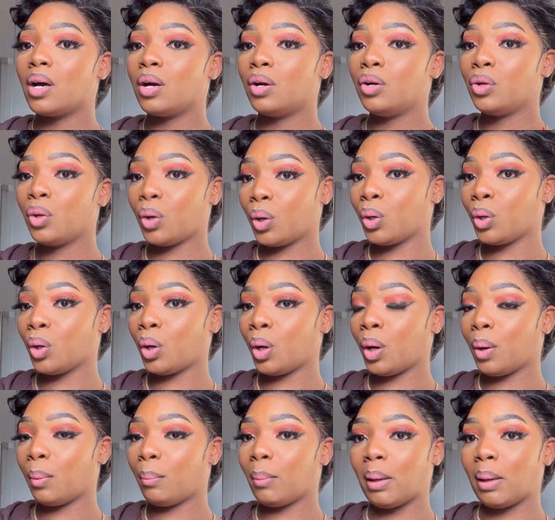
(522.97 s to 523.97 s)
No,
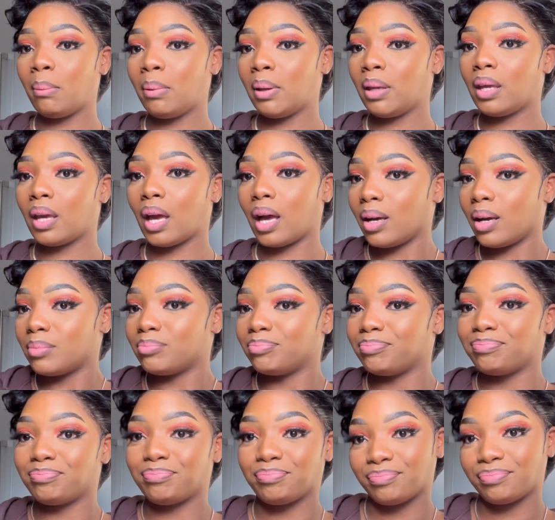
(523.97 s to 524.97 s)
maybe
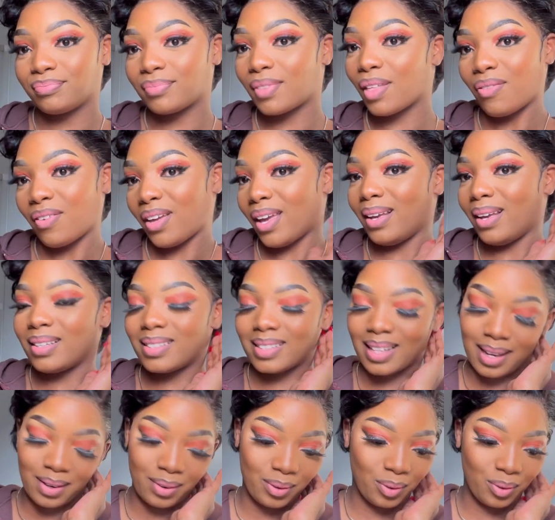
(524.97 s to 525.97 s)
the face.
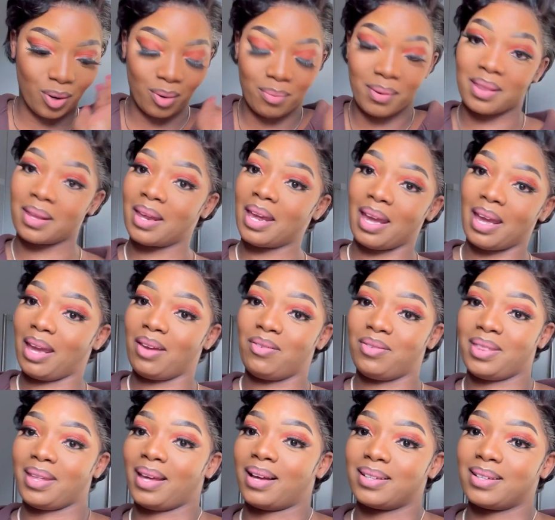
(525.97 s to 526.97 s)
I don't know about
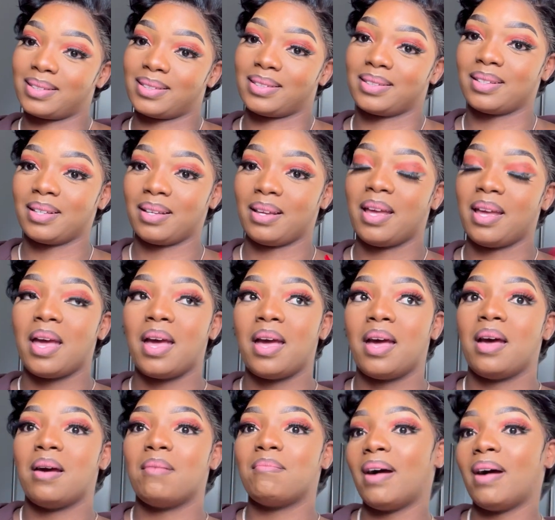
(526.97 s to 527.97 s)
everything else.
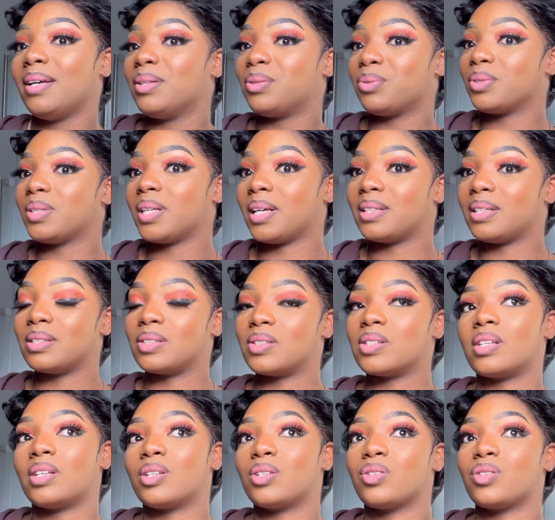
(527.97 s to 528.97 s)
My daughter is
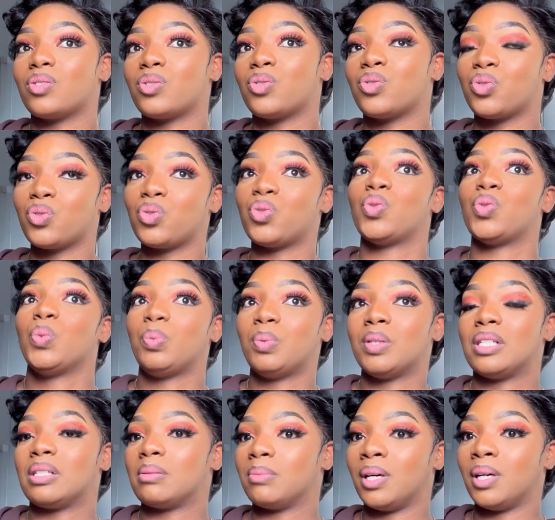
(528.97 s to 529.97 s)

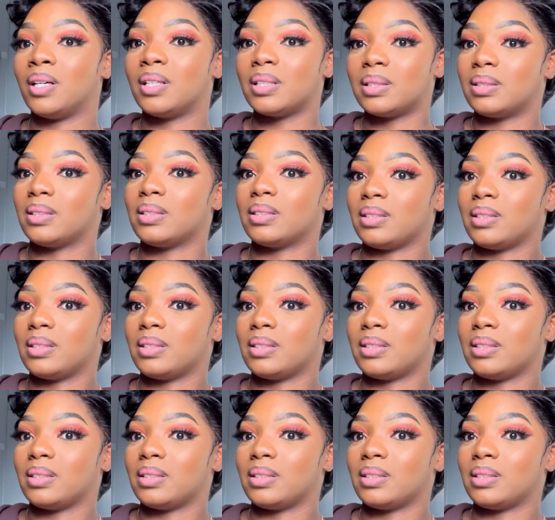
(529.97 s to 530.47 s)
super smart.